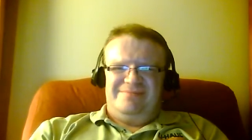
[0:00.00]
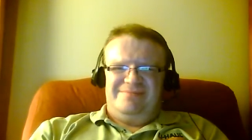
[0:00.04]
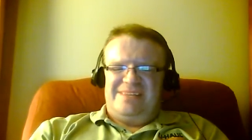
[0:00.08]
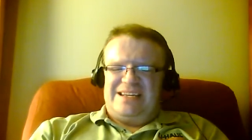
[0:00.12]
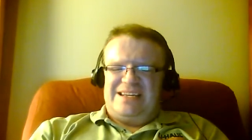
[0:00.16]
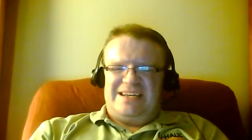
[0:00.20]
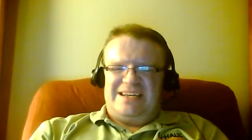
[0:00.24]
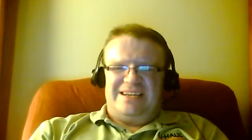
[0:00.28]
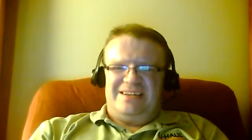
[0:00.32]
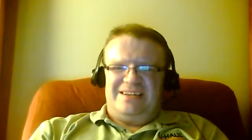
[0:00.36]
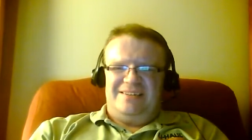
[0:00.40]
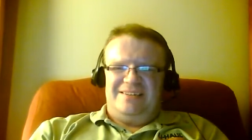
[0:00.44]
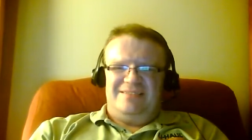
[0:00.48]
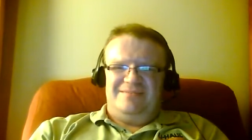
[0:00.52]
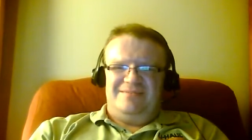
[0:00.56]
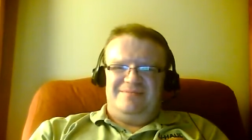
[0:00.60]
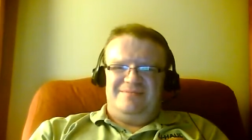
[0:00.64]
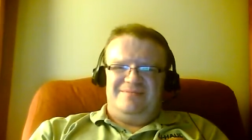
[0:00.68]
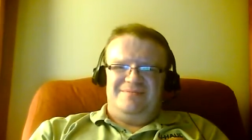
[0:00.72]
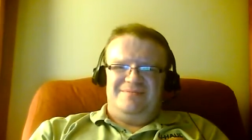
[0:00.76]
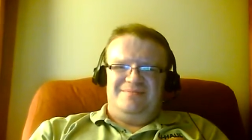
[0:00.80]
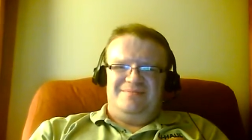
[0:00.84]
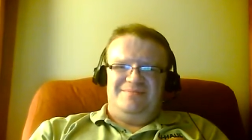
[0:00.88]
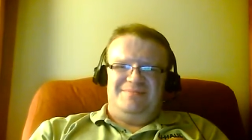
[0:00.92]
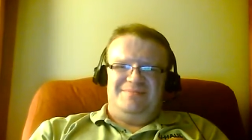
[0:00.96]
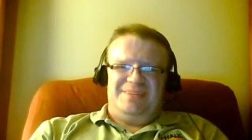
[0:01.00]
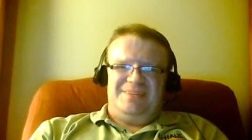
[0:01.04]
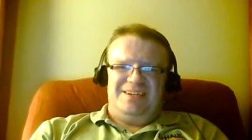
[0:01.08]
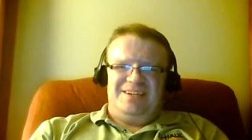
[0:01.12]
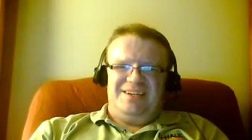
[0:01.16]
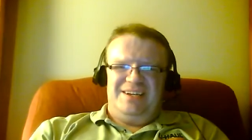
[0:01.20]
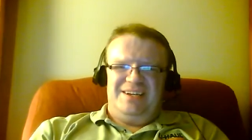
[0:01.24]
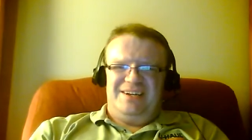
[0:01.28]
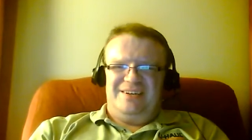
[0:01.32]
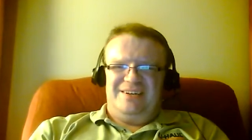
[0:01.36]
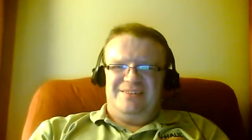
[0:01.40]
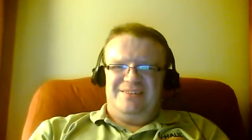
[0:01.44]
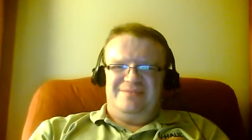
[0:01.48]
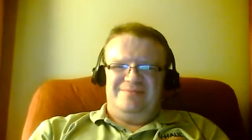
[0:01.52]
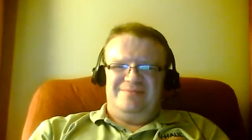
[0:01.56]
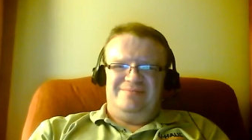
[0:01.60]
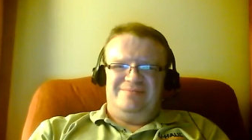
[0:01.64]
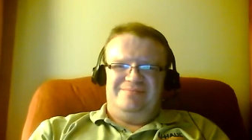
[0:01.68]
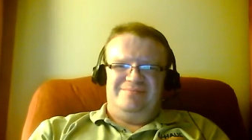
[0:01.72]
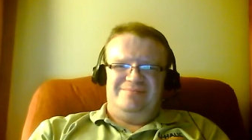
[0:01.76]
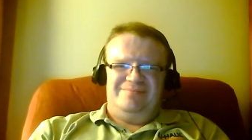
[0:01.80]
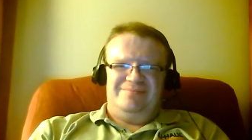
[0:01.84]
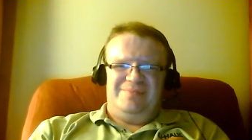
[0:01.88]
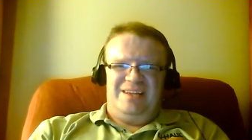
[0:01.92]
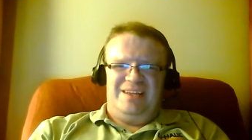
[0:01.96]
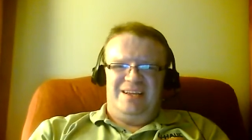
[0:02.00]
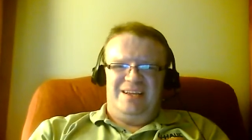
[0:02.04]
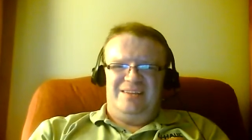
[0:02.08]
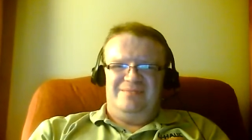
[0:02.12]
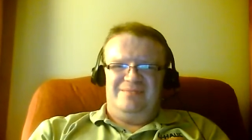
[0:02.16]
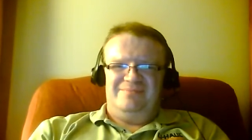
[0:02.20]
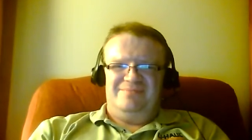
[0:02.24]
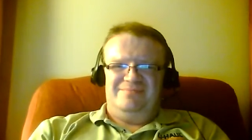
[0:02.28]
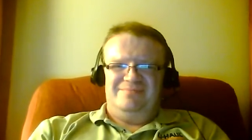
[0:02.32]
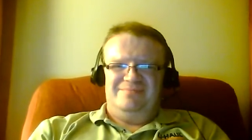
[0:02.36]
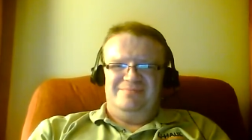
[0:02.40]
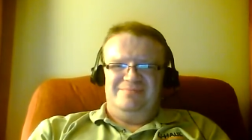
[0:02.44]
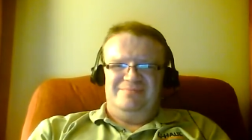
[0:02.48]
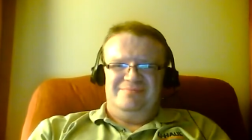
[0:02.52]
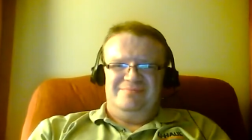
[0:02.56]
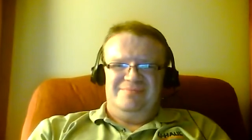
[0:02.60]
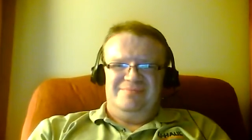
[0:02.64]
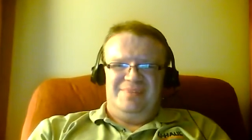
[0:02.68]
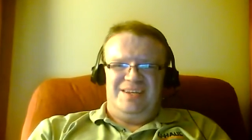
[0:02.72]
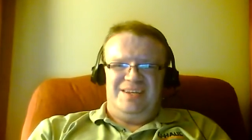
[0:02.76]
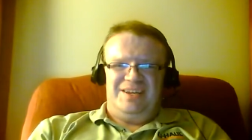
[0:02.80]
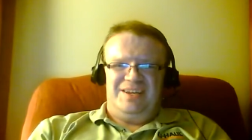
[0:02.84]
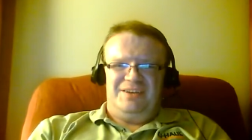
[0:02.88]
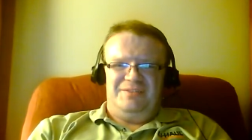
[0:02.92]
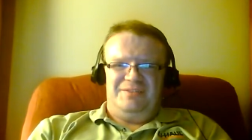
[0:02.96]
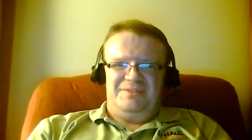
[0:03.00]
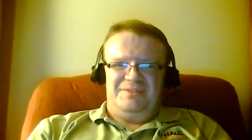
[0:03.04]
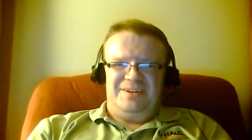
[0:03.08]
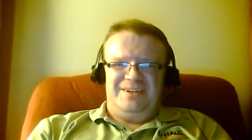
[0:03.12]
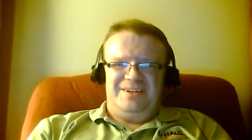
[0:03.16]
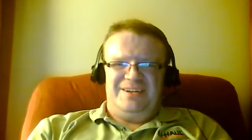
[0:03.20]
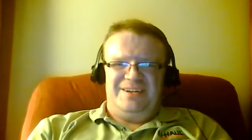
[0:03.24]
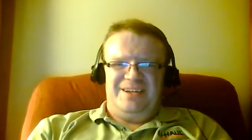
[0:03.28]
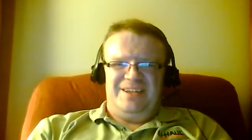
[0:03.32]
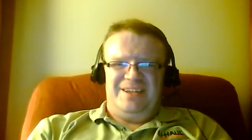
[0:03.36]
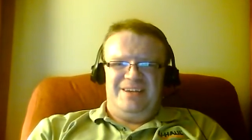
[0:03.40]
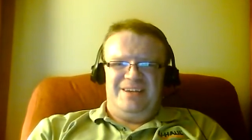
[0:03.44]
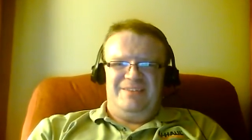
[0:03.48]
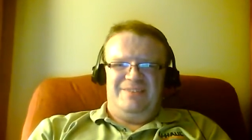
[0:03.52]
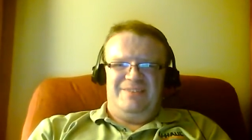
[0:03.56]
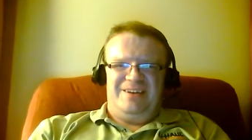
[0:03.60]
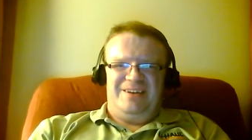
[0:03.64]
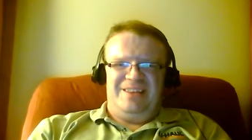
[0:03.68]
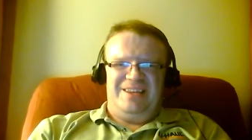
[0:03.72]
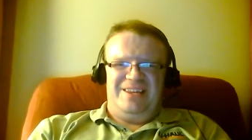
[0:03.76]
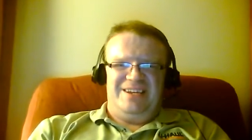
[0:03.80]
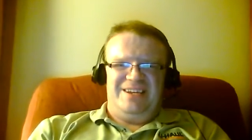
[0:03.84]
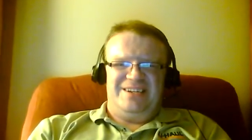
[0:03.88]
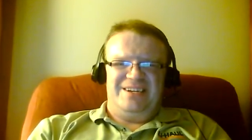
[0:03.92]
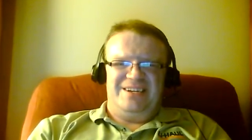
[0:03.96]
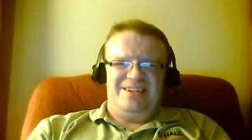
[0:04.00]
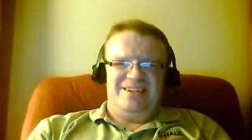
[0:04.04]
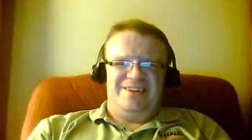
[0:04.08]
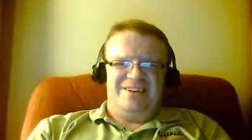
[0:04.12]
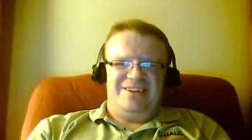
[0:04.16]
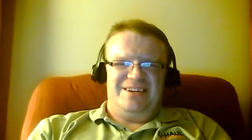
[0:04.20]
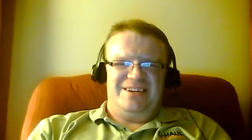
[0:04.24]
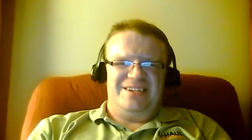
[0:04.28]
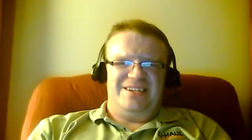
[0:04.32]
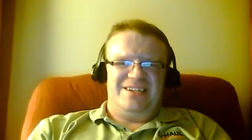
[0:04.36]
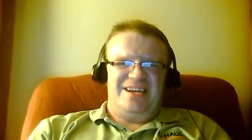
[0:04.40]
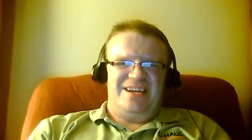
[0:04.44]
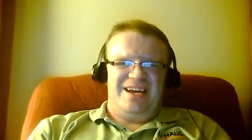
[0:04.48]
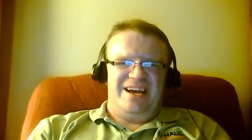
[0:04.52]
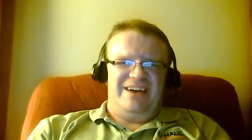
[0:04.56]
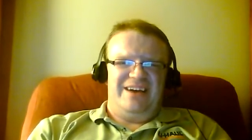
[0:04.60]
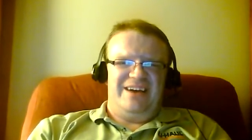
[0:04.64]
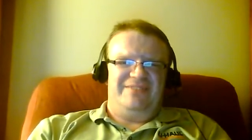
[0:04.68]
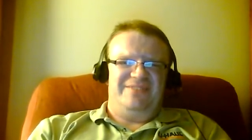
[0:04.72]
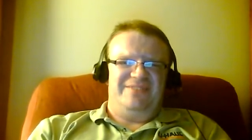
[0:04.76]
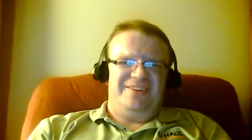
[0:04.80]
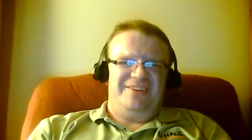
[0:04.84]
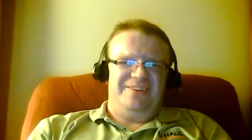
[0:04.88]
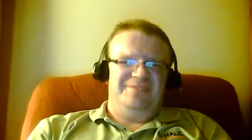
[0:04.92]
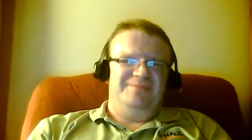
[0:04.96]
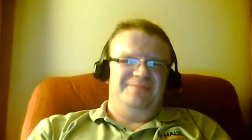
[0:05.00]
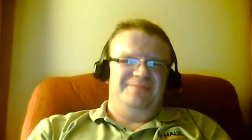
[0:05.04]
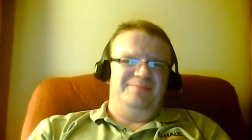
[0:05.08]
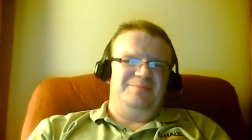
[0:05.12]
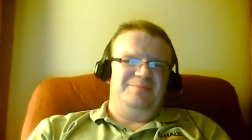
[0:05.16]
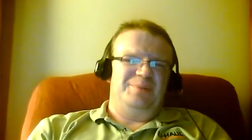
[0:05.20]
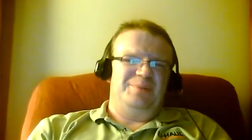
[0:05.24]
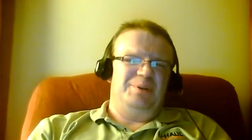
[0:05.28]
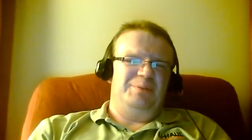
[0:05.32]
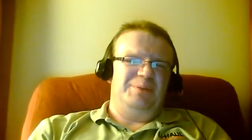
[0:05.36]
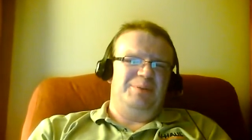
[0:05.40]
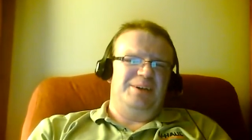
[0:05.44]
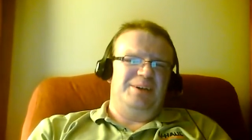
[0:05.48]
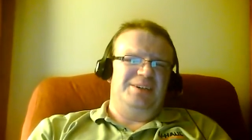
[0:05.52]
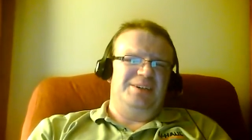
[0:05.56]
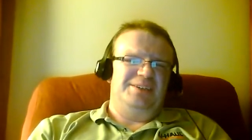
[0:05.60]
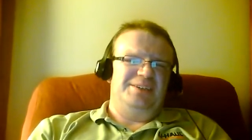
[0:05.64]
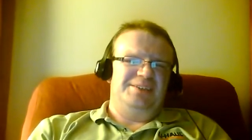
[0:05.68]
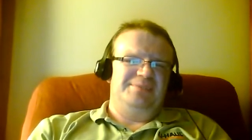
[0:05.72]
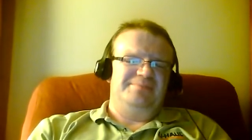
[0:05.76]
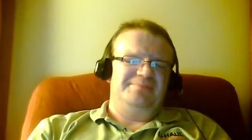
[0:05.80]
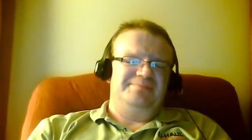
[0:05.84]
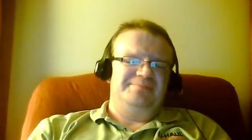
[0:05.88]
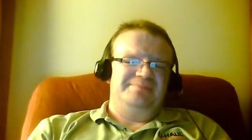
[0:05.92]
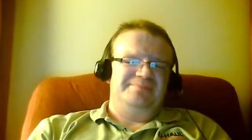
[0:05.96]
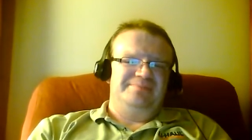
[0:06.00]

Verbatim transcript: Nah. But, you know, they deal with each other with each other because they have to, pretty much.